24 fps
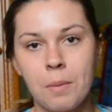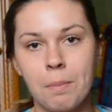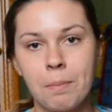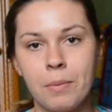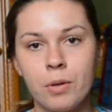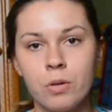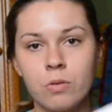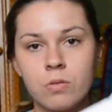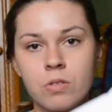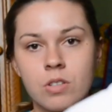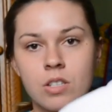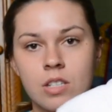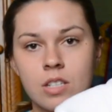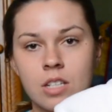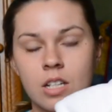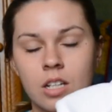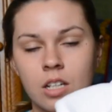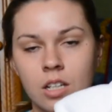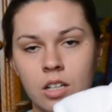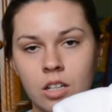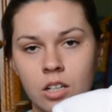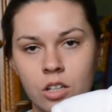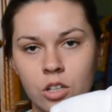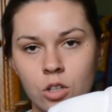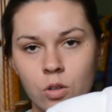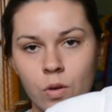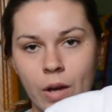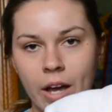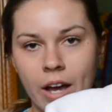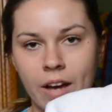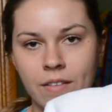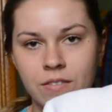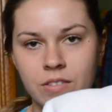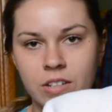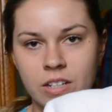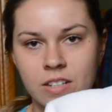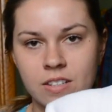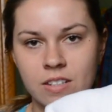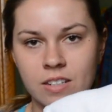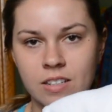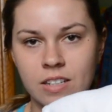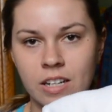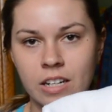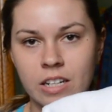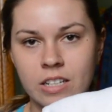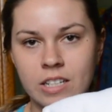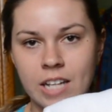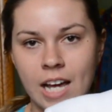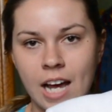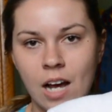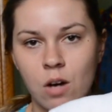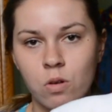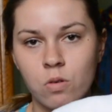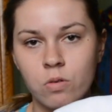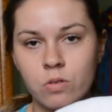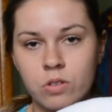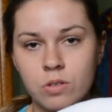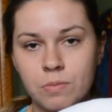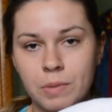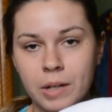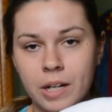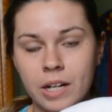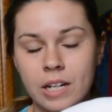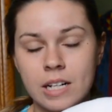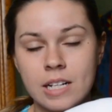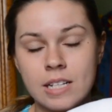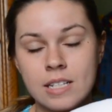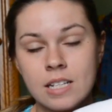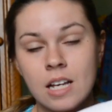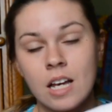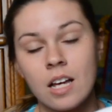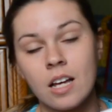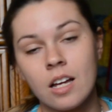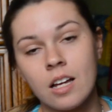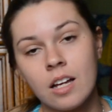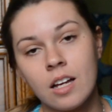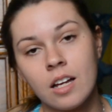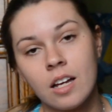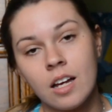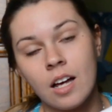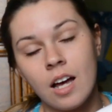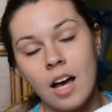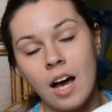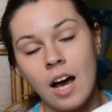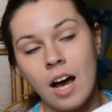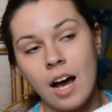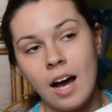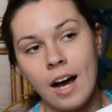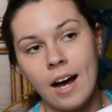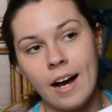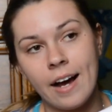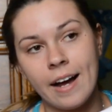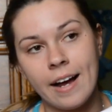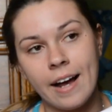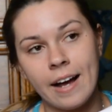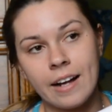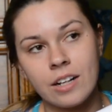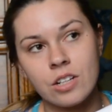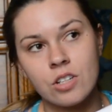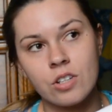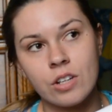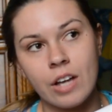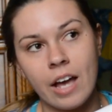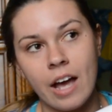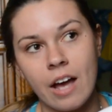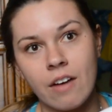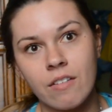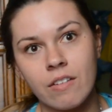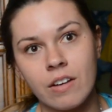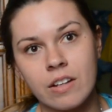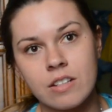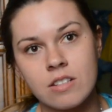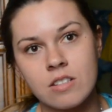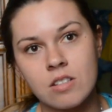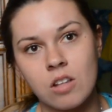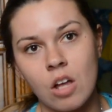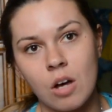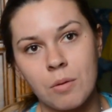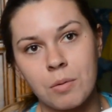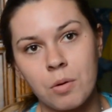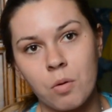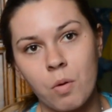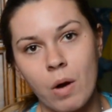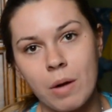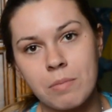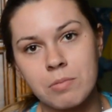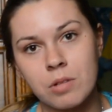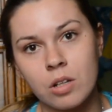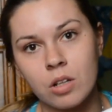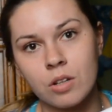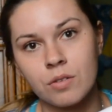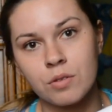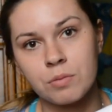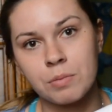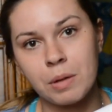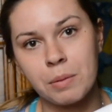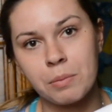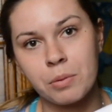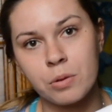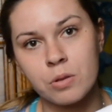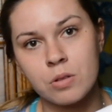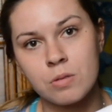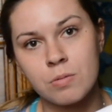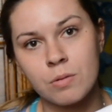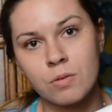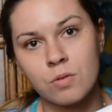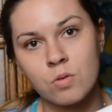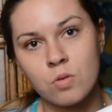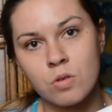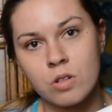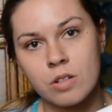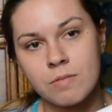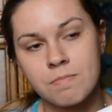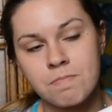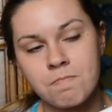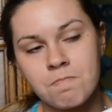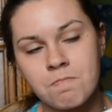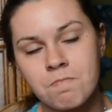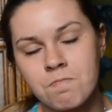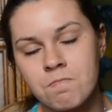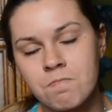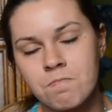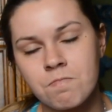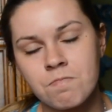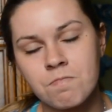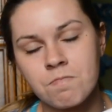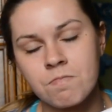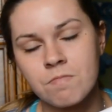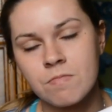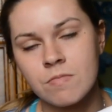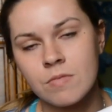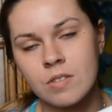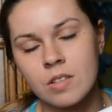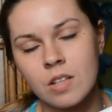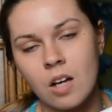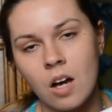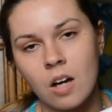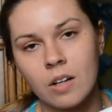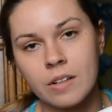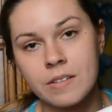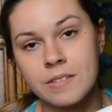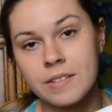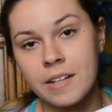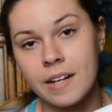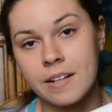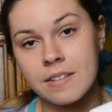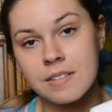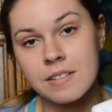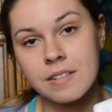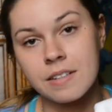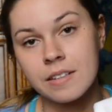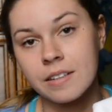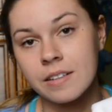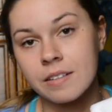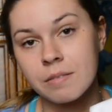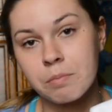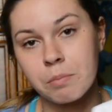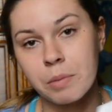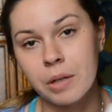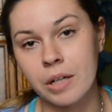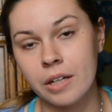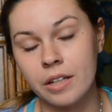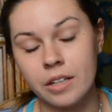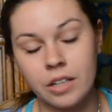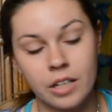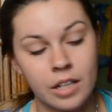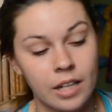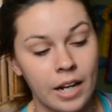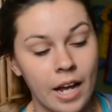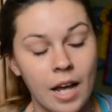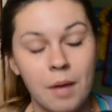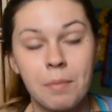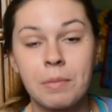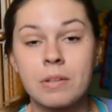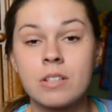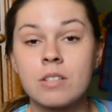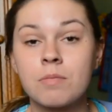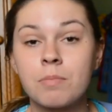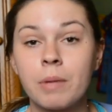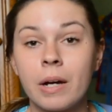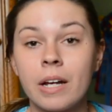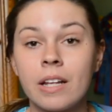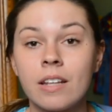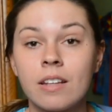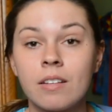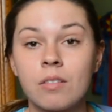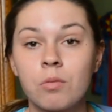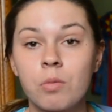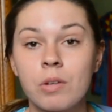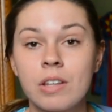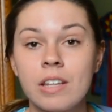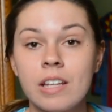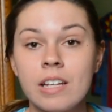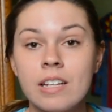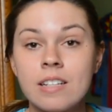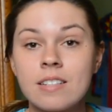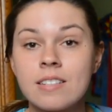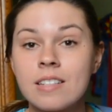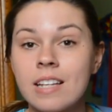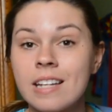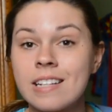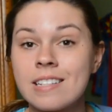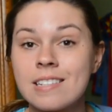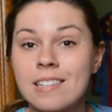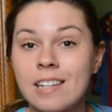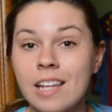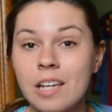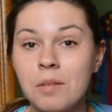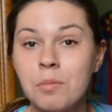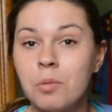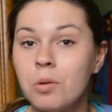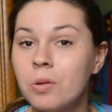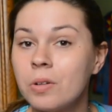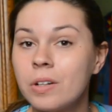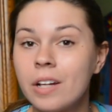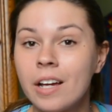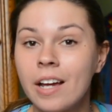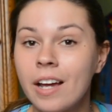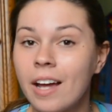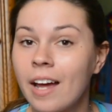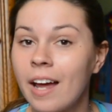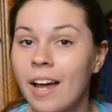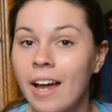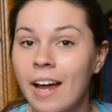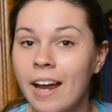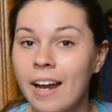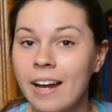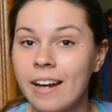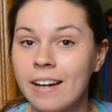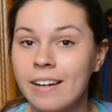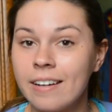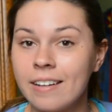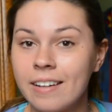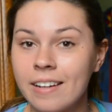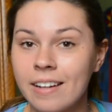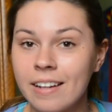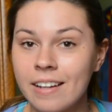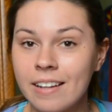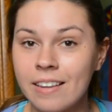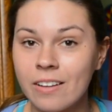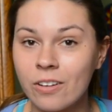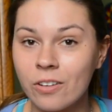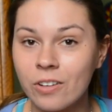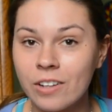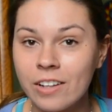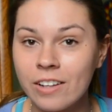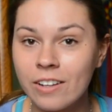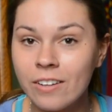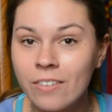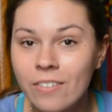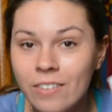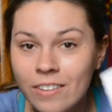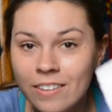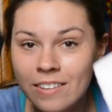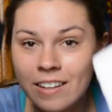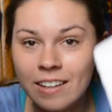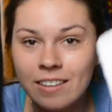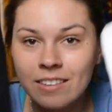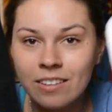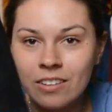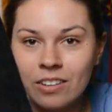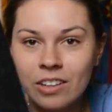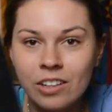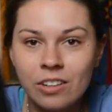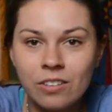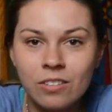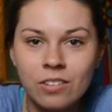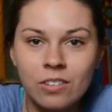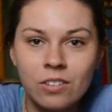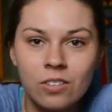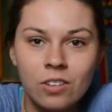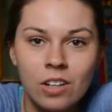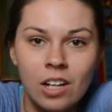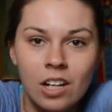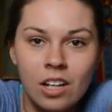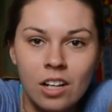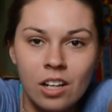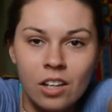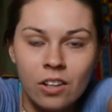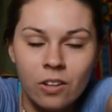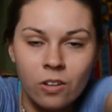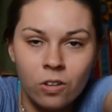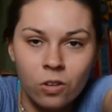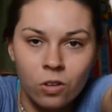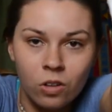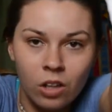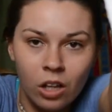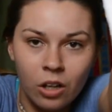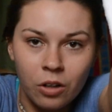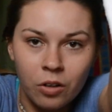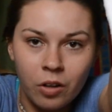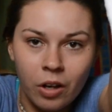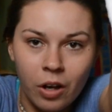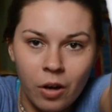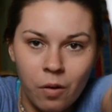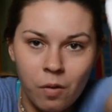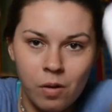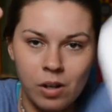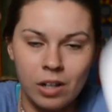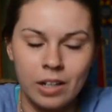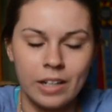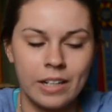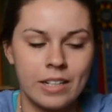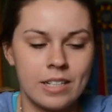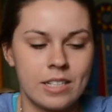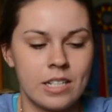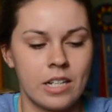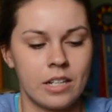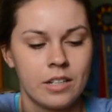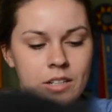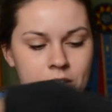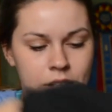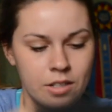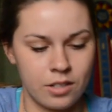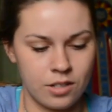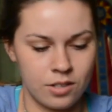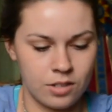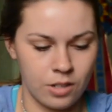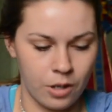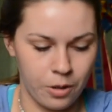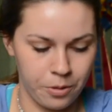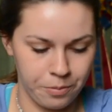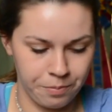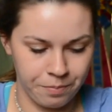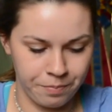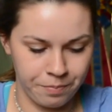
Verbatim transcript: boots, you have designated towels, because I actually have had slobber wiped all over my boots before, honest accident, but it happens. But with these, it's labeled, and they're cute. It's got their cute little little logo on it, so